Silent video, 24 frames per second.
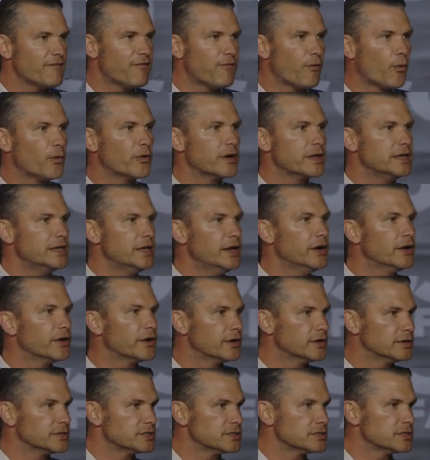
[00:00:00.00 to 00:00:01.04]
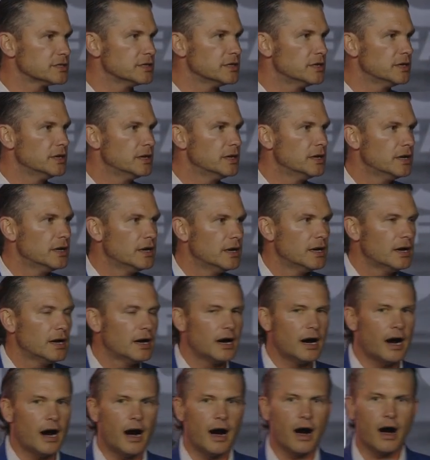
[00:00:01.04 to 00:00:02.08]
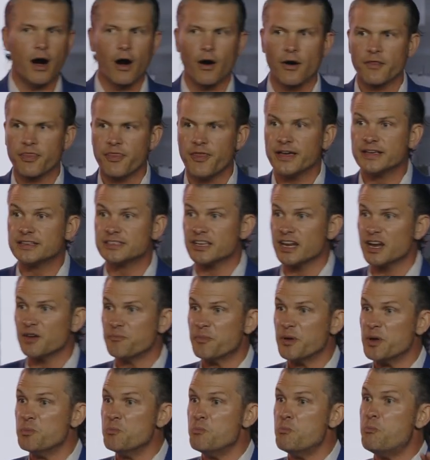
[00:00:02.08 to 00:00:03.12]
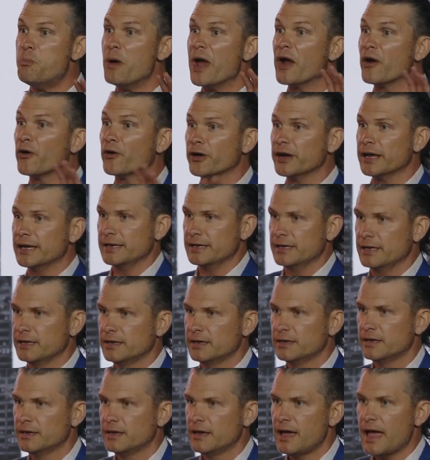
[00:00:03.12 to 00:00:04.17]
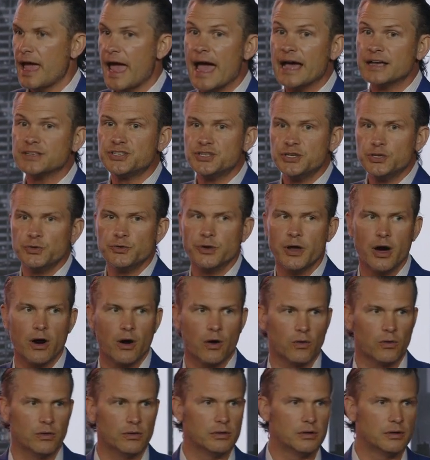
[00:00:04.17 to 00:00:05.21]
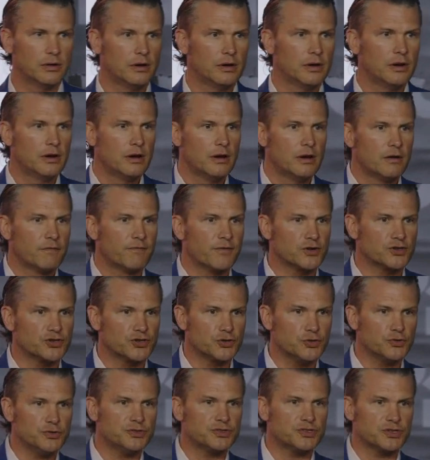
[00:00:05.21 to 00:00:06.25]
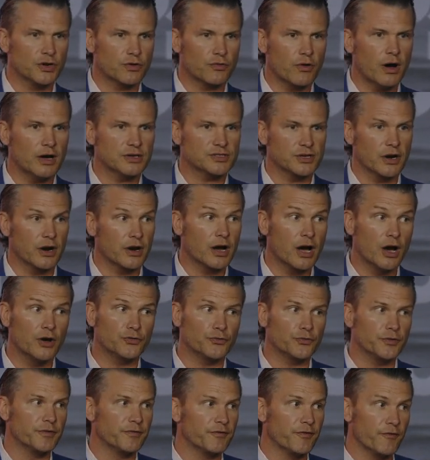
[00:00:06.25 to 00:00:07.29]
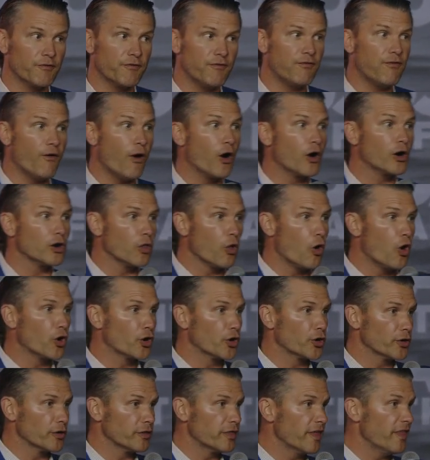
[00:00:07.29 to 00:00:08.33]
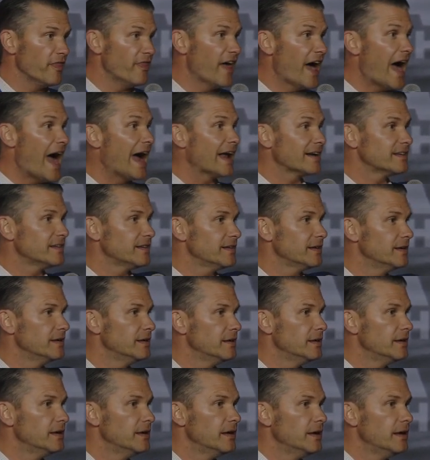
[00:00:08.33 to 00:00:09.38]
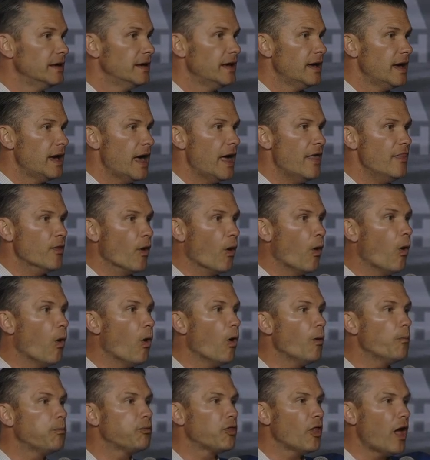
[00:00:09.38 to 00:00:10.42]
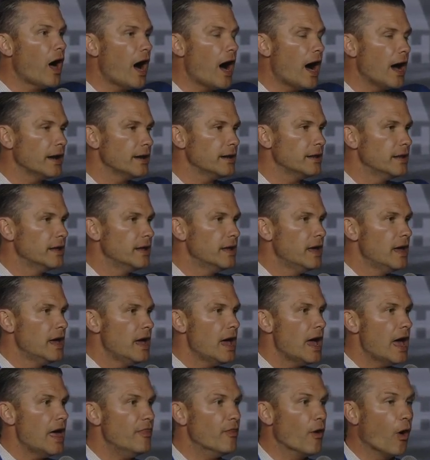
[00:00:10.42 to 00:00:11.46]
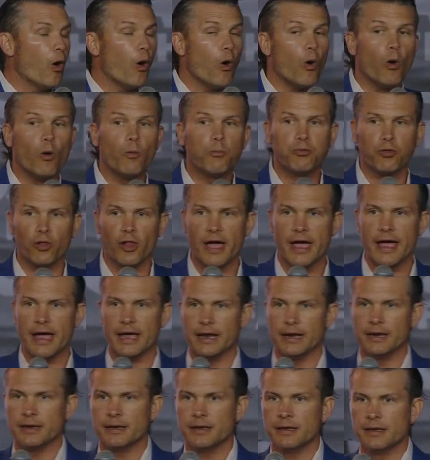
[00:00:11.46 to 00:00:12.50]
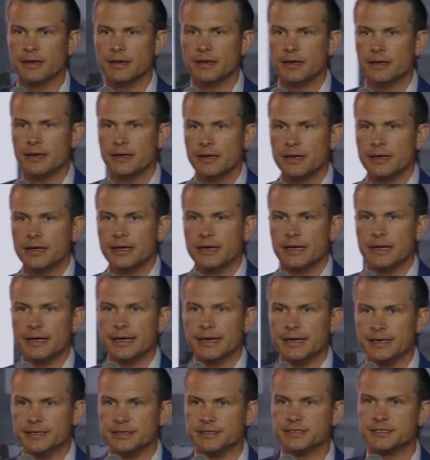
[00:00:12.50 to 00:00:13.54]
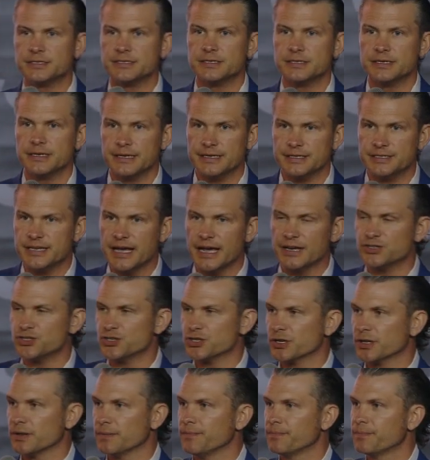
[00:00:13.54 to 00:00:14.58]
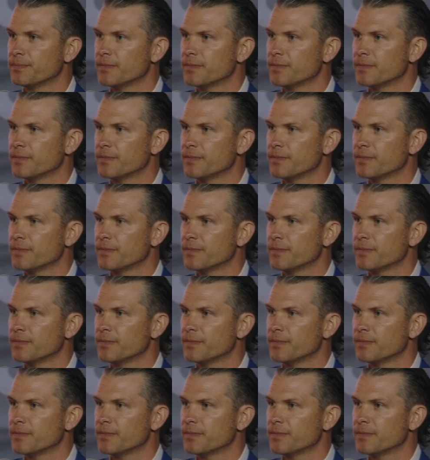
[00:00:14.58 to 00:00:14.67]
40 years uh, are things that have been buried, as you know, for students across our country for far longer than that. And the whole plot and the whole plan is intentional.